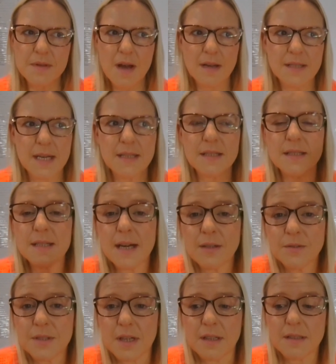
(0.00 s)
Our data
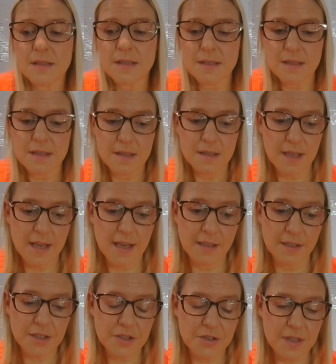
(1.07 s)
tells us, the
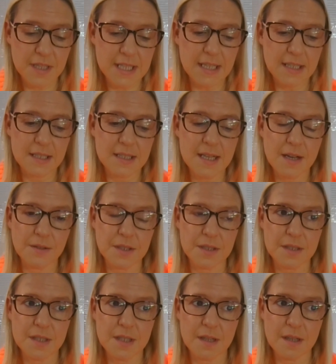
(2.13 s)
industry data tells
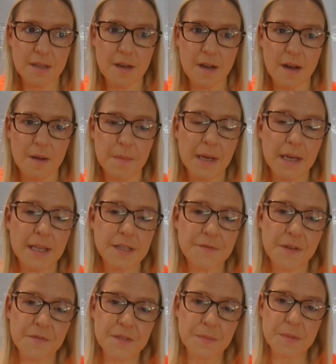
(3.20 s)
us that um, at least
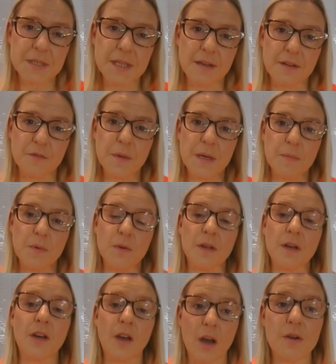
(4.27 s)
fifty percent of people
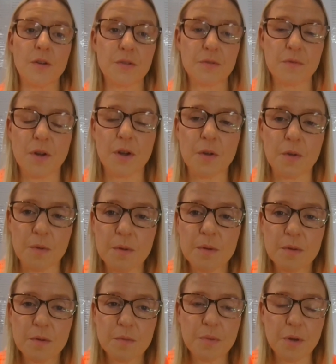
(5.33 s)
that go through
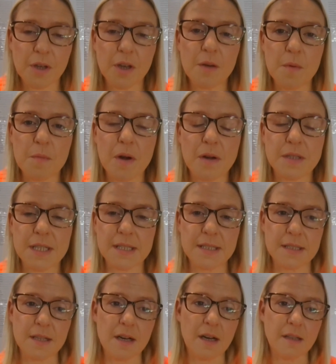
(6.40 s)
procurement
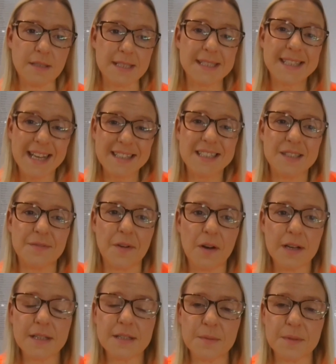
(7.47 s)
processes are
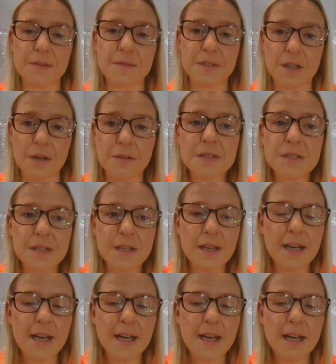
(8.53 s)
dissatisfied with the results.